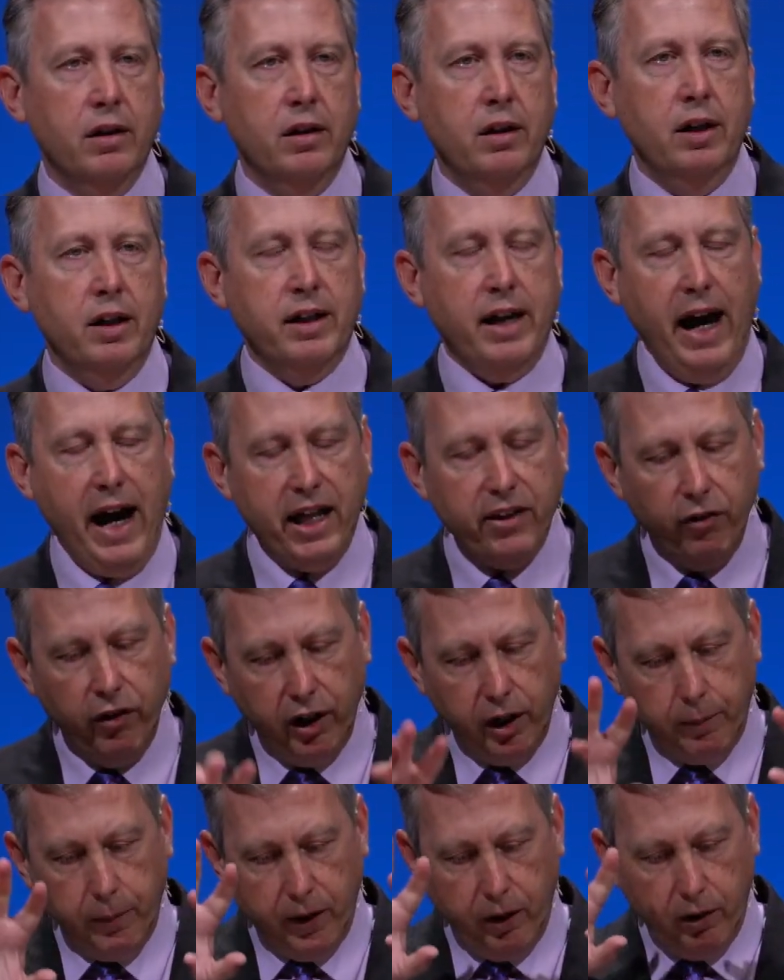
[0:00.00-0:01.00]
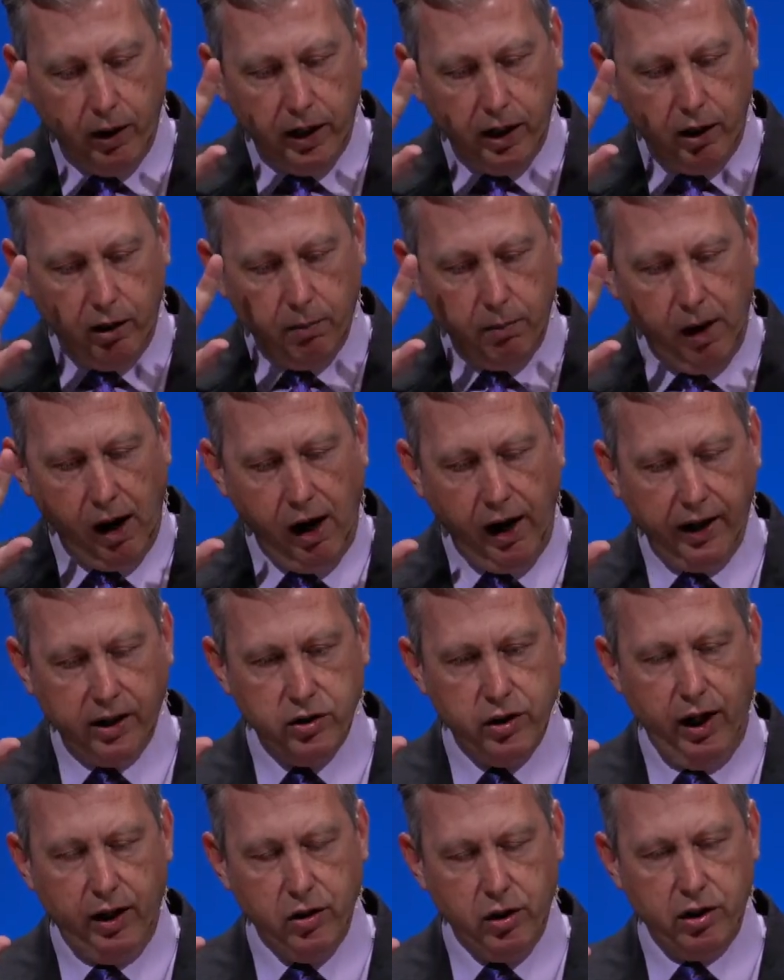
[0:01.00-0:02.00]
gathering up in our, in our minds
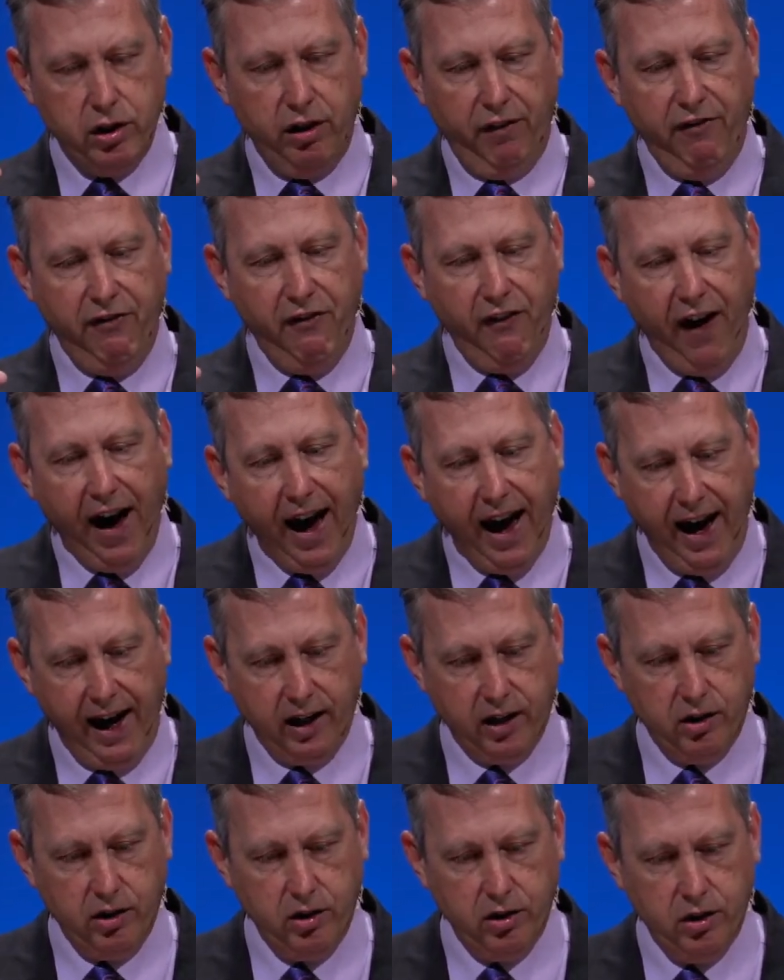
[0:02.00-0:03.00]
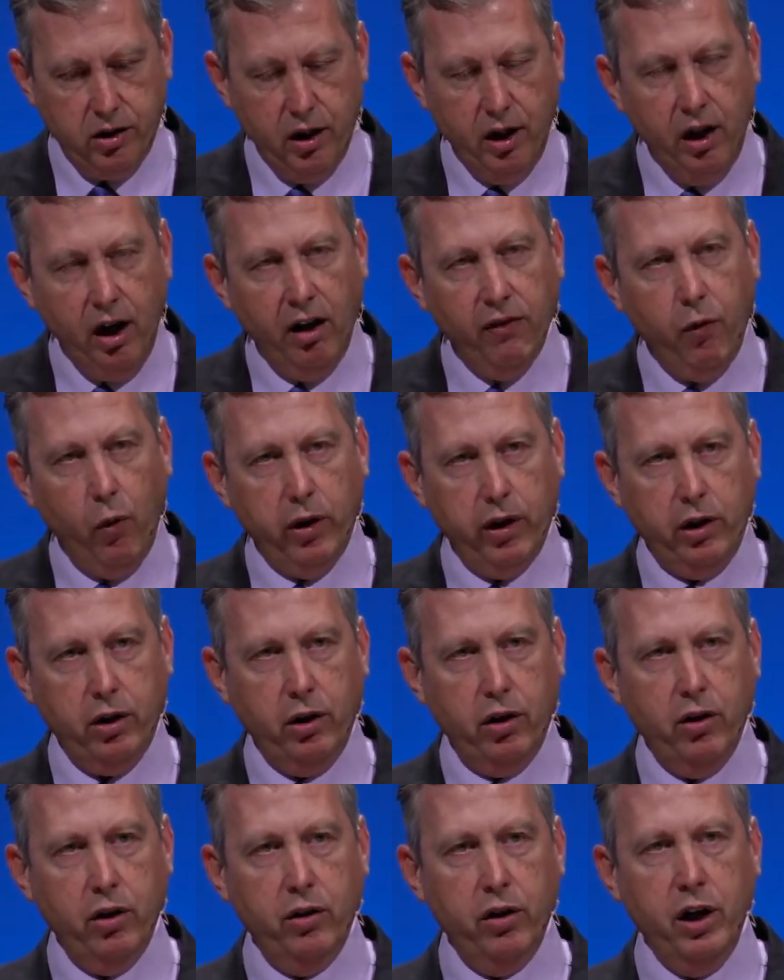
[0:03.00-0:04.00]
not just the facts of what
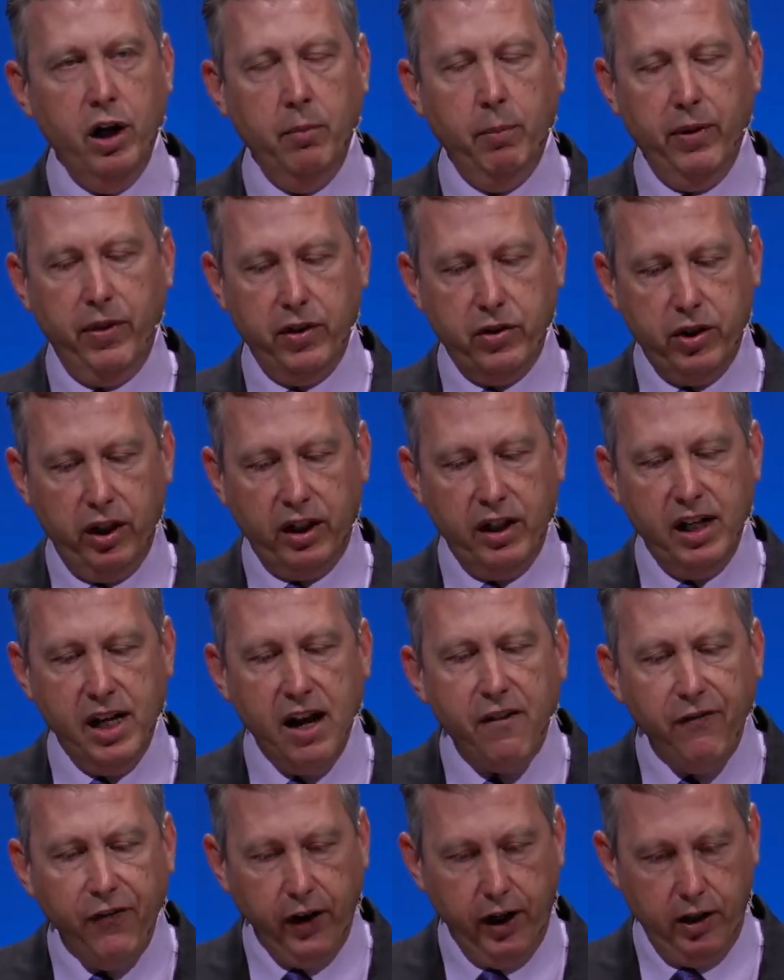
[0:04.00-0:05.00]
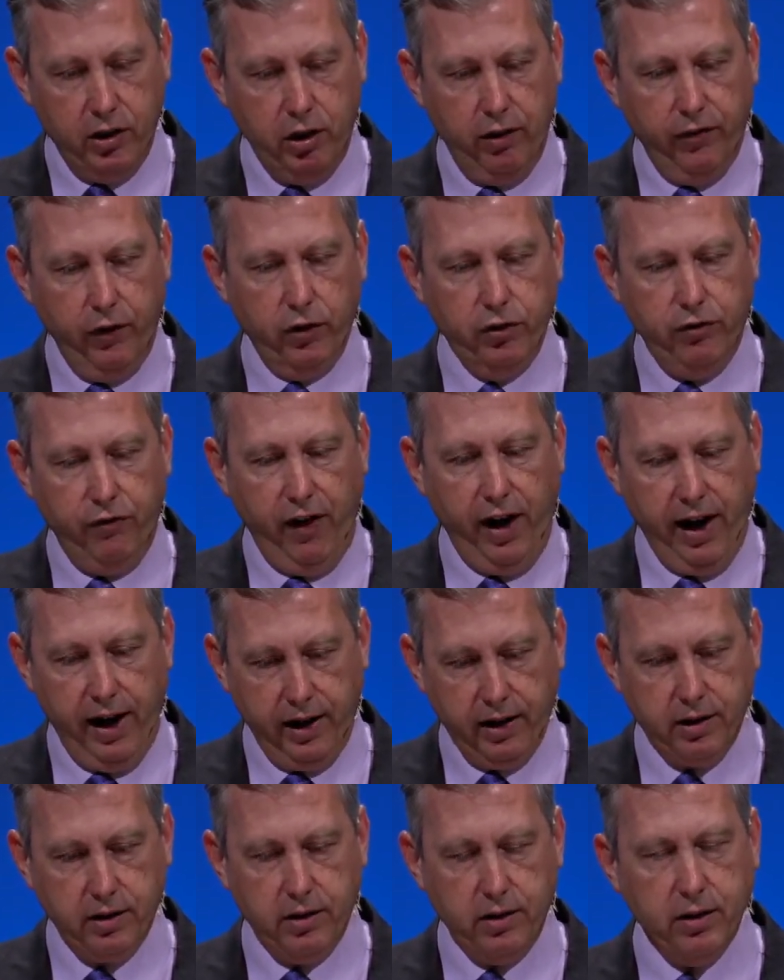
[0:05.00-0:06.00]
occurred, but the significance of those
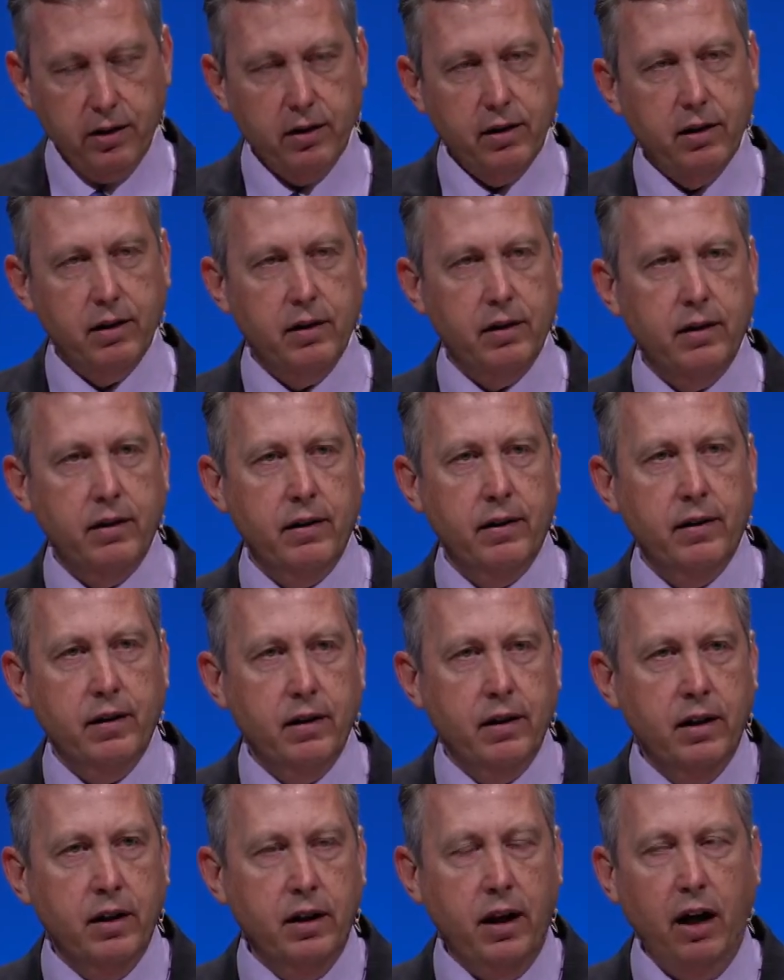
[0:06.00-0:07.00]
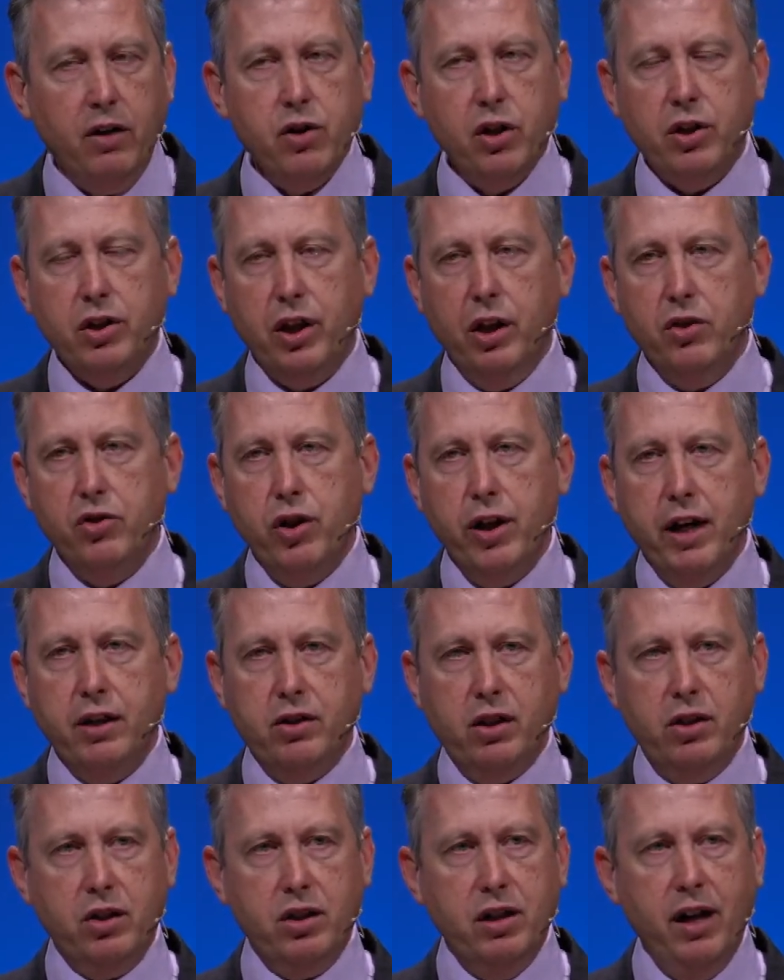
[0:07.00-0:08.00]
facts not just that
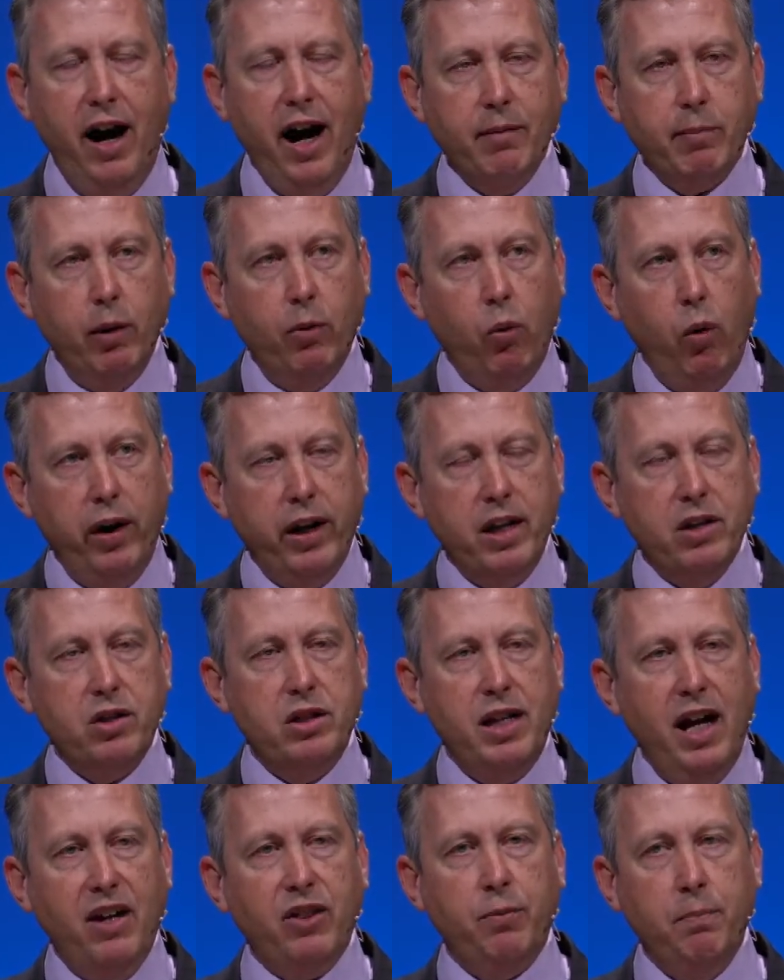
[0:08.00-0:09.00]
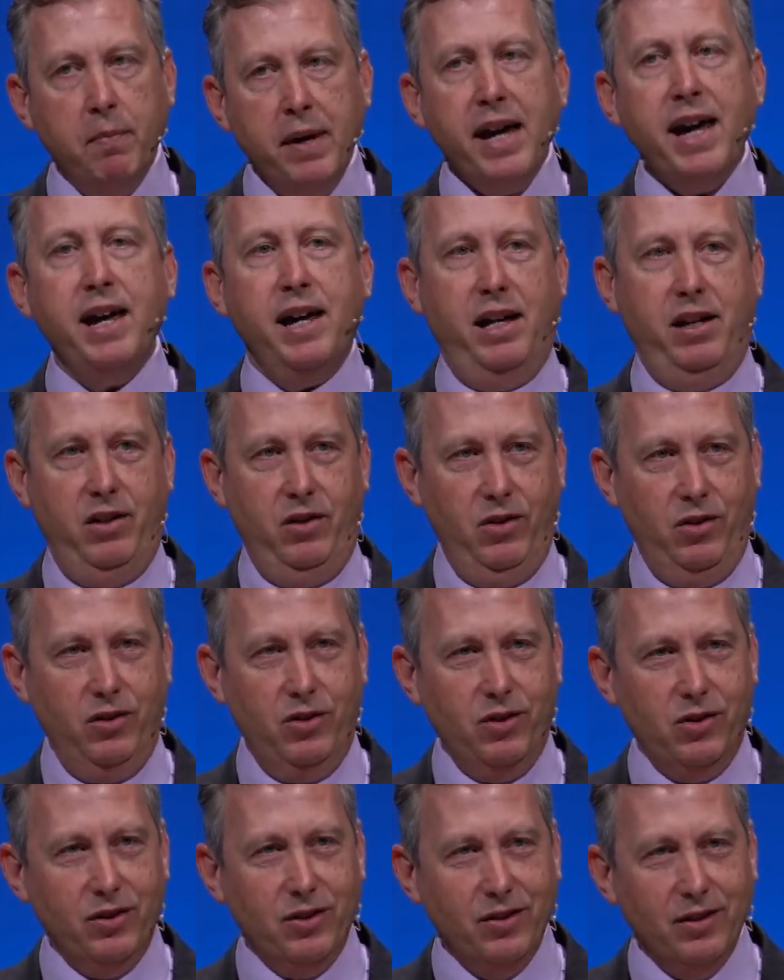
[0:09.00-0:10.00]
Jesus died, but what his death
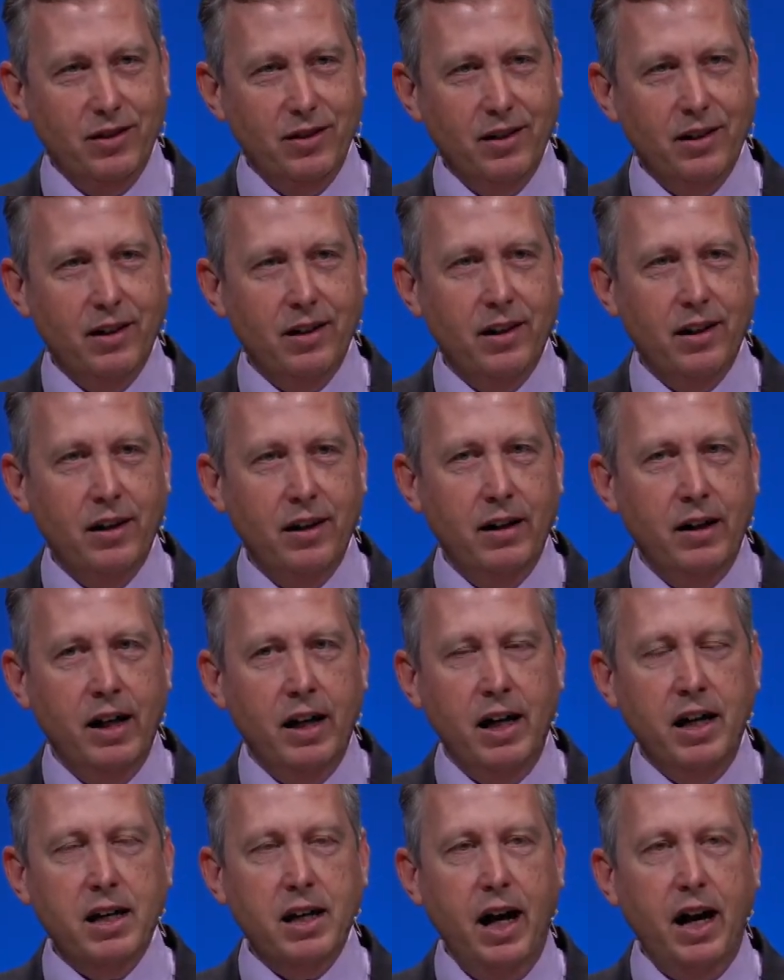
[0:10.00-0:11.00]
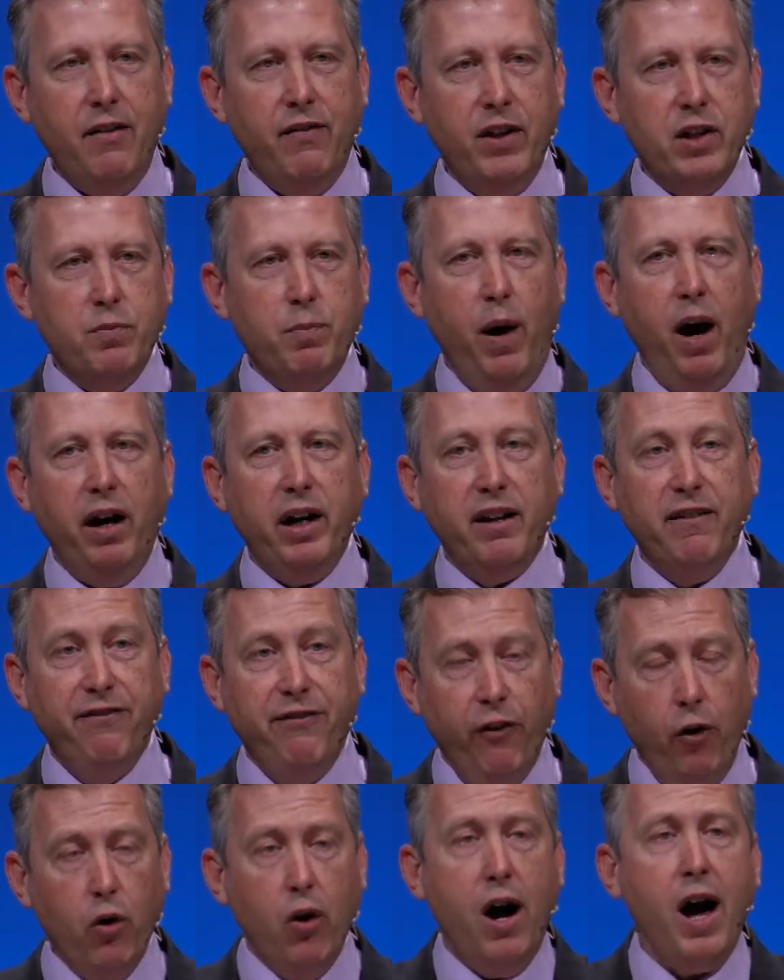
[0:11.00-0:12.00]
means. He gave his body
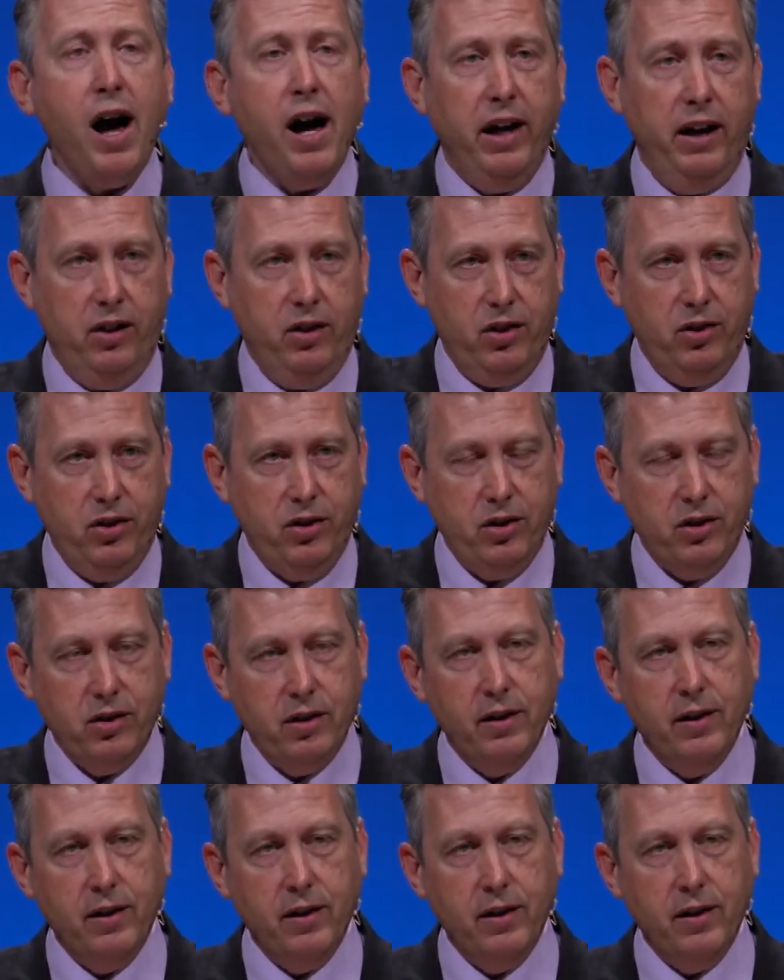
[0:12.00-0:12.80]
for us,